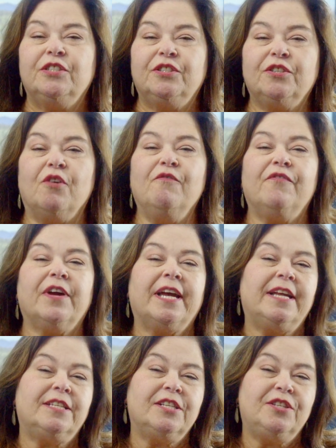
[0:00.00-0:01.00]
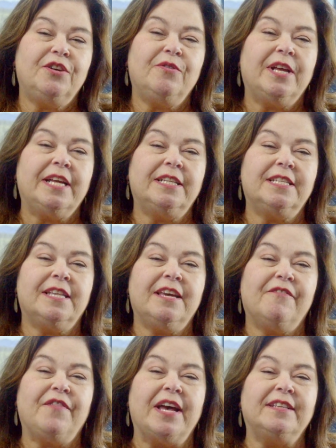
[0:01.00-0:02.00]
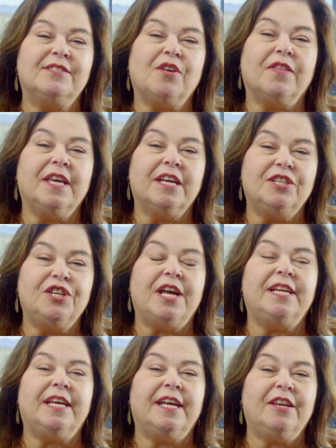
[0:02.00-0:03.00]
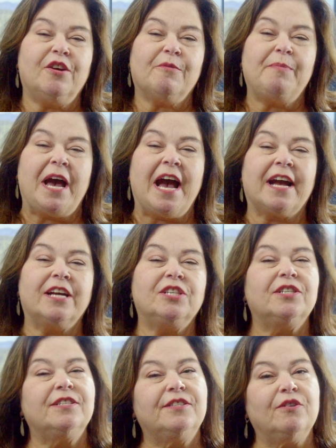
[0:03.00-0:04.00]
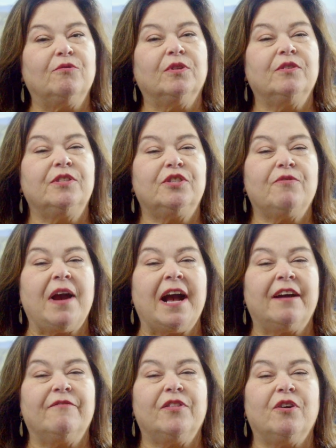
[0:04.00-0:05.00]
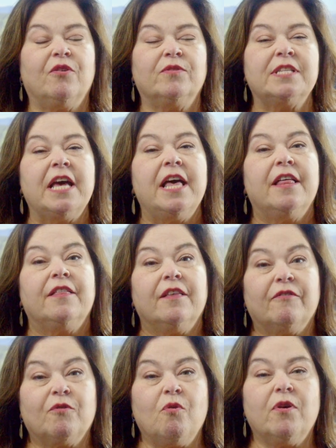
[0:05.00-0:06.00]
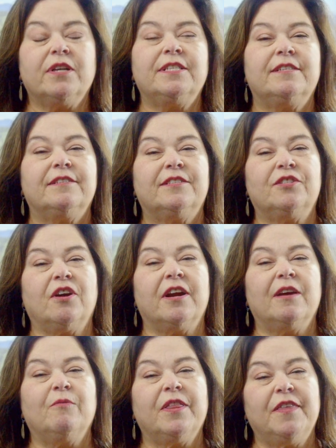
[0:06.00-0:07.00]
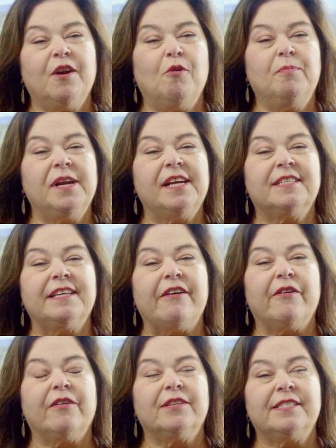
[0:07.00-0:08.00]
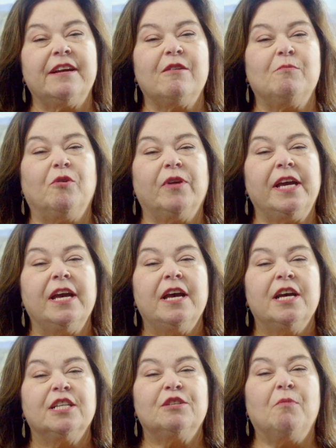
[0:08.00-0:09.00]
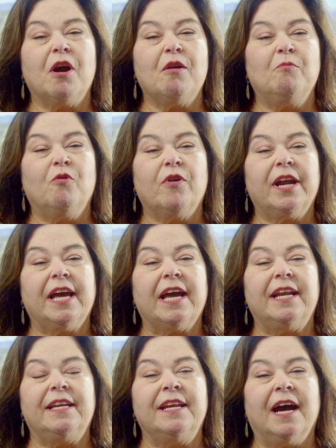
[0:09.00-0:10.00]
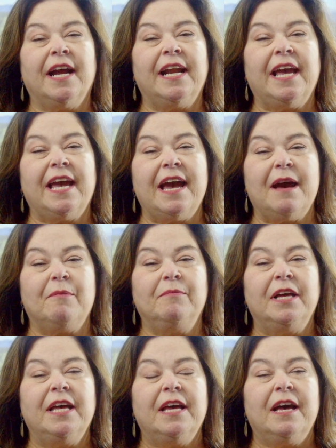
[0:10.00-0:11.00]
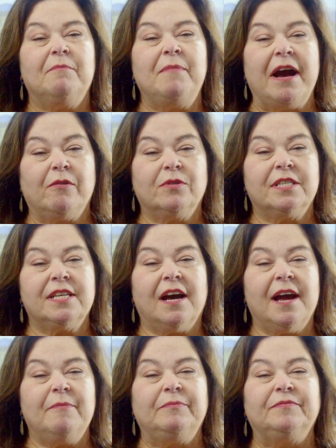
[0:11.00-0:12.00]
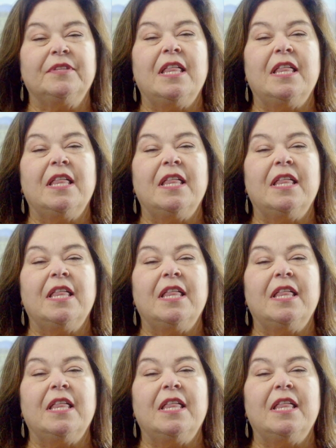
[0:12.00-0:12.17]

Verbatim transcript: Don't forget to tune in to the events on the agenda in your packages. Don't lose track of those. Of course, starting with the opening ceremony tomorrow morning at 9 a.m. Mountain Time.